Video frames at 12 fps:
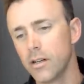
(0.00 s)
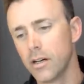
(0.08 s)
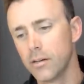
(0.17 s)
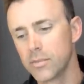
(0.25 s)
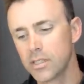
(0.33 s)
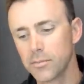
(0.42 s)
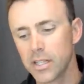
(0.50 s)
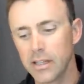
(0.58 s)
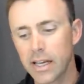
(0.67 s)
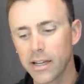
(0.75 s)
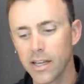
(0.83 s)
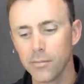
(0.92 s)
um, something
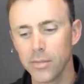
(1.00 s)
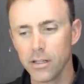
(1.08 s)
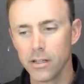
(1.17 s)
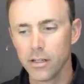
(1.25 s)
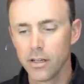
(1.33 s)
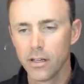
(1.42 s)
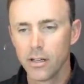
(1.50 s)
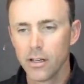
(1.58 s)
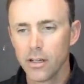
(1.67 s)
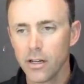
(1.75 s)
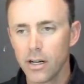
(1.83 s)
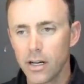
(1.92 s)
that can be
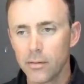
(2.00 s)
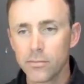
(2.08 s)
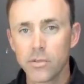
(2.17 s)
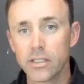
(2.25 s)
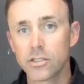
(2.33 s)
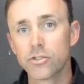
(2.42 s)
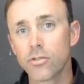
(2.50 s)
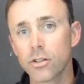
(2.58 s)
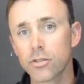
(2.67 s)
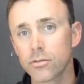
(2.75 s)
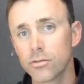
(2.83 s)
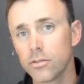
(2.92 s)
um, is
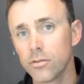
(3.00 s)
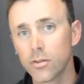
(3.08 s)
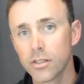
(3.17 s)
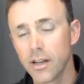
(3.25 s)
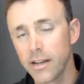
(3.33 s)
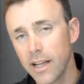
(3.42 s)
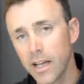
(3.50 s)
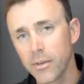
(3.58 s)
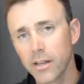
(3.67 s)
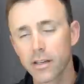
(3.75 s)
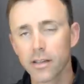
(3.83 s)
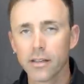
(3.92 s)
structural or
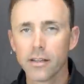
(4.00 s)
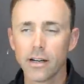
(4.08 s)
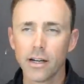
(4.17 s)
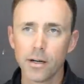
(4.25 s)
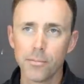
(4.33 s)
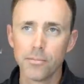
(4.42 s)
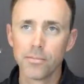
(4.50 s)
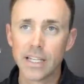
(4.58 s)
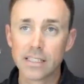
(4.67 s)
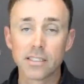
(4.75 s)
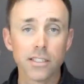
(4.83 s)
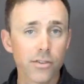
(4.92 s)
dynamic, um,
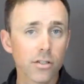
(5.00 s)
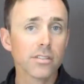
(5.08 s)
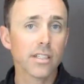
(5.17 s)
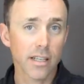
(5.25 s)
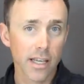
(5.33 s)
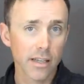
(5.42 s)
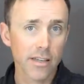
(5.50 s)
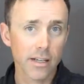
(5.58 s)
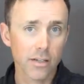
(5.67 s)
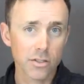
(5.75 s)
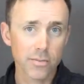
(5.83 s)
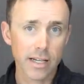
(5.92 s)
that's difficult. Again,
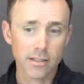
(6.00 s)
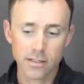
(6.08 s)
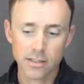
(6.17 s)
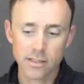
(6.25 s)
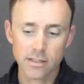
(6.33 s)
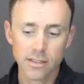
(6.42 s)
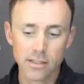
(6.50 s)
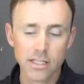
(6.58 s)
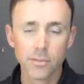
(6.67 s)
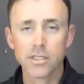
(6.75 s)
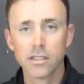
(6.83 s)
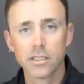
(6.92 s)
that goes back to, to
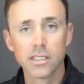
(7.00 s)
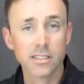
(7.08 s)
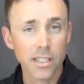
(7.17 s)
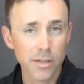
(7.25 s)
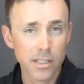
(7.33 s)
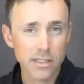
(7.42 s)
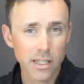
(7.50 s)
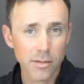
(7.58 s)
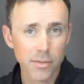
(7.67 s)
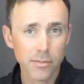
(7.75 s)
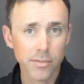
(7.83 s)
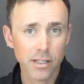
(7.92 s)
some to some extent. It
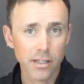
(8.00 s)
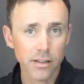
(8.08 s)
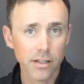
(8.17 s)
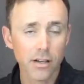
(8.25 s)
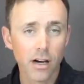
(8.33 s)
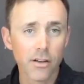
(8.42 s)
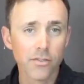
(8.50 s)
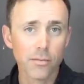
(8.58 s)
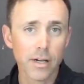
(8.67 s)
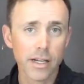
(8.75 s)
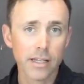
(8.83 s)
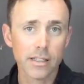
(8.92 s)
might be on the off the
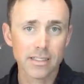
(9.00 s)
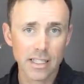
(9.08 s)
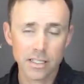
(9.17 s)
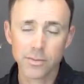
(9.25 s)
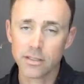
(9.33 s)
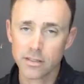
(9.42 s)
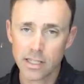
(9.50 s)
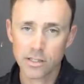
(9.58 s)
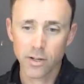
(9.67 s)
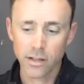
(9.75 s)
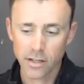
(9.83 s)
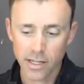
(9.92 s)
bike assessment, so that's
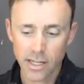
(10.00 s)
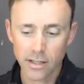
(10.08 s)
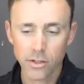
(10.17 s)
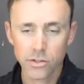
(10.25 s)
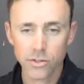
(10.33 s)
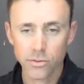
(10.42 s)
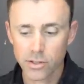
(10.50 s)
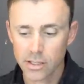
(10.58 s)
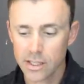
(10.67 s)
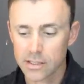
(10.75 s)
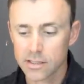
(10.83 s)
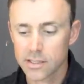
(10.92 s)
why again those are really
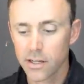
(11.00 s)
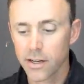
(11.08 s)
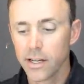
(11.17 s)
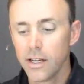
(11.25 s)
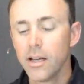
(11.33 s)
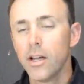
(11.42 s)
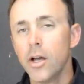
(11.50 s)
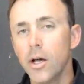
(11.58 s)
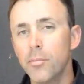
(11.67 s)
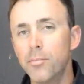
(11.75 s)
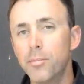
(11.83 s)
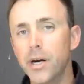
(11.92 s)
necessary.
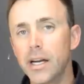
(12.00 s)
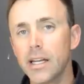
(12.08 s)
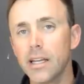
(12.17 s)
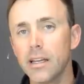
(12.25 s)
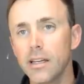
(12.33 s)
But